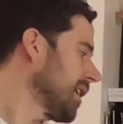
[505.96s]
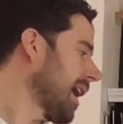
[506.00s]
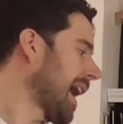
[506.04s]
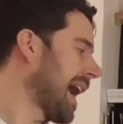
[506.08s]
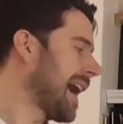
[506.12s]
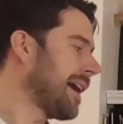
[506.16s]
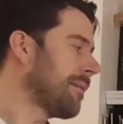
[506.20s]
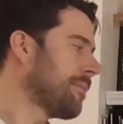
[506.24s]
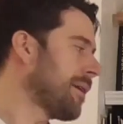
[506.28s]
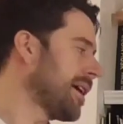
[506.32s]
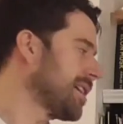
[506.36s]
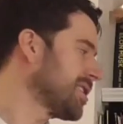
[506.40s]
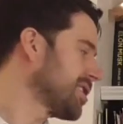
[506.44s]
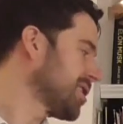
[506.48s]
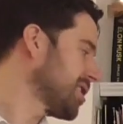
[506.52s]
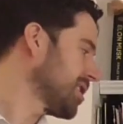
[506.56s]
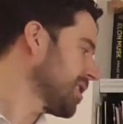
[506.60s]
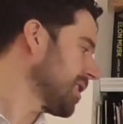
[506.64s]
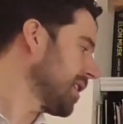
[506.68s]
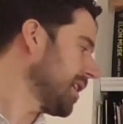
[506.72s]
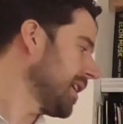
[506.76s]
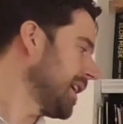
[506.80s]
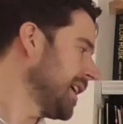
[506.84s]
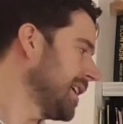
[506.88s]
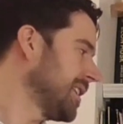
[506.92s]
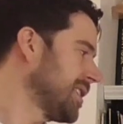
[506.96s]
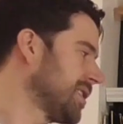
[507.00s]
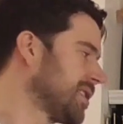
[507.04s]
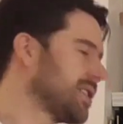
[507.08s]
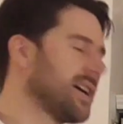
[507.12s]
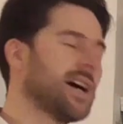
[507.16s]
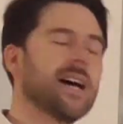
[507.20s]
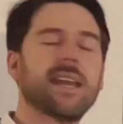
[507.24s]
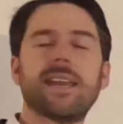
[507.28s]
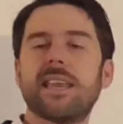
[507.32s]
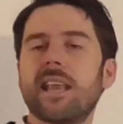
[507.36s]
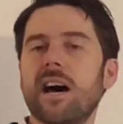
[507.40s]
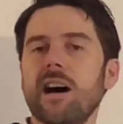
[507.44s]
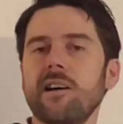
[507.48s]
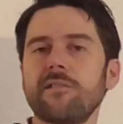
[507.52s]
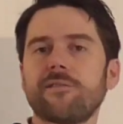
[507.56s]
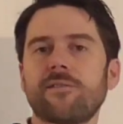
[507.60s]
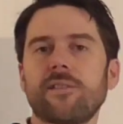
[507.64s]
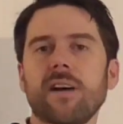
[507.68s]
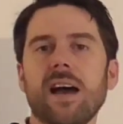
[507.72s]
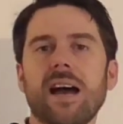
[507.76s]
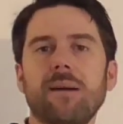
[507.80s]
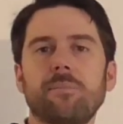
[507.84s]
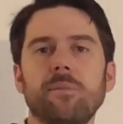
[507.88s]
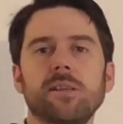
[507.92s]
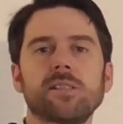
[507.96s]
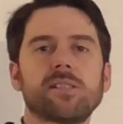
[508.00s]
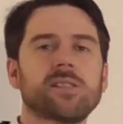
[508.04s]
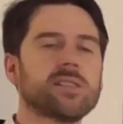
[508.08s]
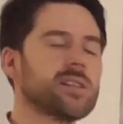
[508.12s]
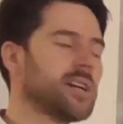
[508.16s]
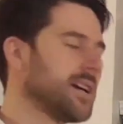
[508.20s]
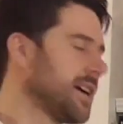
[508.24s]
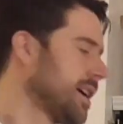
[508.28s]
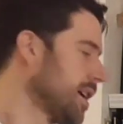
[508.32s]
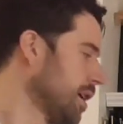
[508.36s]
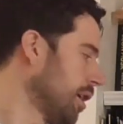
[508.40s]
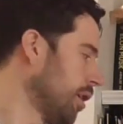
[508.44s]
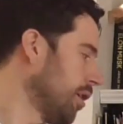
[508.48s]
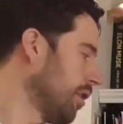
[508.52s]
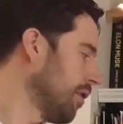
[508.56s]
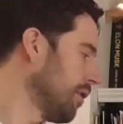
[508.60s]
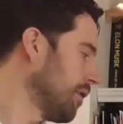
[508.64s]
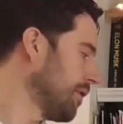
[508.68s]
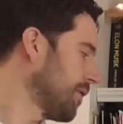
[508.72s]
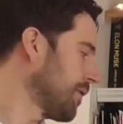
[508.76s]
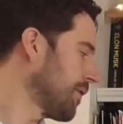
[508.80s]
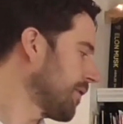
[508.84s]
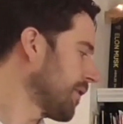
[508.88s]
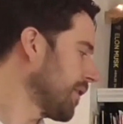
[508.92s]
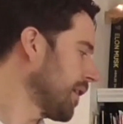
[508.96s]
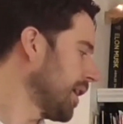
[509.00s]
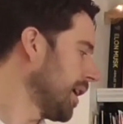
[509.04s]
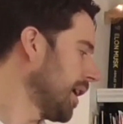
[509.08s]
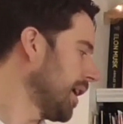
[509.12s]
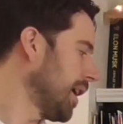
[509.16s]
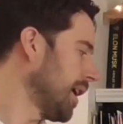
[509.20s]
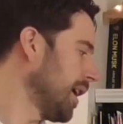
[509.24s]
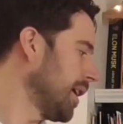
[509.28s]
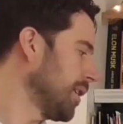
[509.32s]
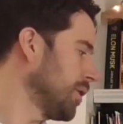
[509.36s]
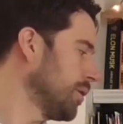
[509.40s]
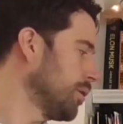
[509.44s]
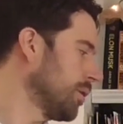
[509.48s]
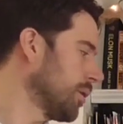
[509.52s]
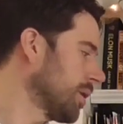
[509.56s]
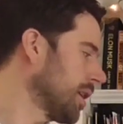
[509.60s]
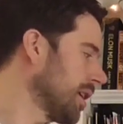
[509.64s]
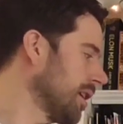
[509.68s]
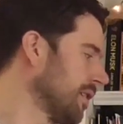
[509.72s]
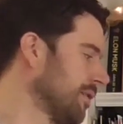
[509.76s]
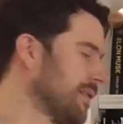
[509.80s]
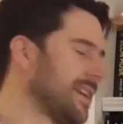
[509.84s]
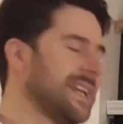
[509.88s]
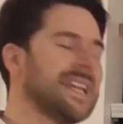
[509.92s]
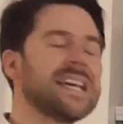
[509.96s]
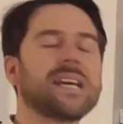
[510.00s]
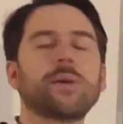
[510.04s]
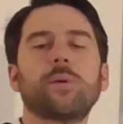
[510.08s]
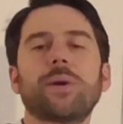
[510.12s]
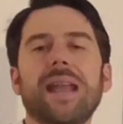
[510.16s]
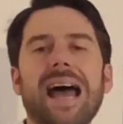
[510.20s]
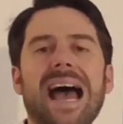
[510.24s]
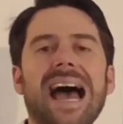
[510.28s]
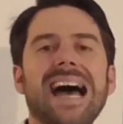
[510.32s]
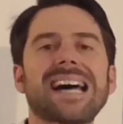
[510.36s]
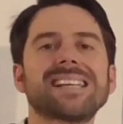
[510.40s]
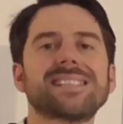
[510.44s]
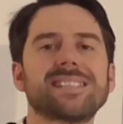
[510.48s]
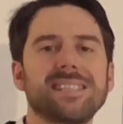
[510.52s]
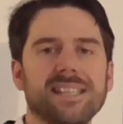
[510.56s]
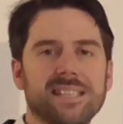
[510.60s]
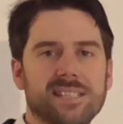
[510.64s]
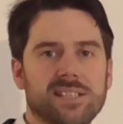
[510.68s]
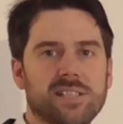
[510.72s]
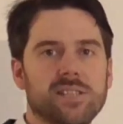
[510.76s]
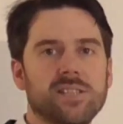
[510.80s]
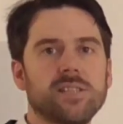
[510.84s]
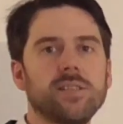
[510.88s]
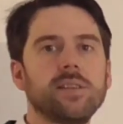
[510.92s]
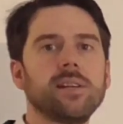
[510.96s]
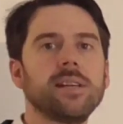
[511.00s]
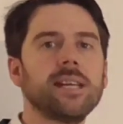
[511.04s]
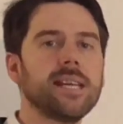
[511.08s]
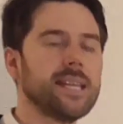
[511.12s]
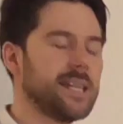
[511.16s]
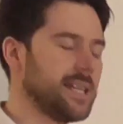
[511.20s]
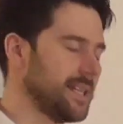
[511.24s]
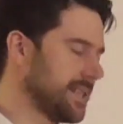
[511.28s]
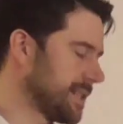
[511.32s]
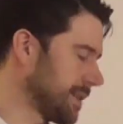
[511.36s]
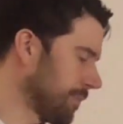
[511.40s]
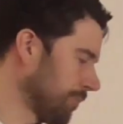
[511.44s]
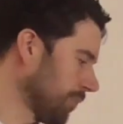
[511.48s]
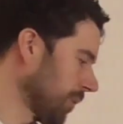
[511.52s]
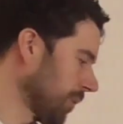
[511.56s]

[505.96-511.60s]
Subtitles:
how much is enough? How much of your kind of liquid assets do you need?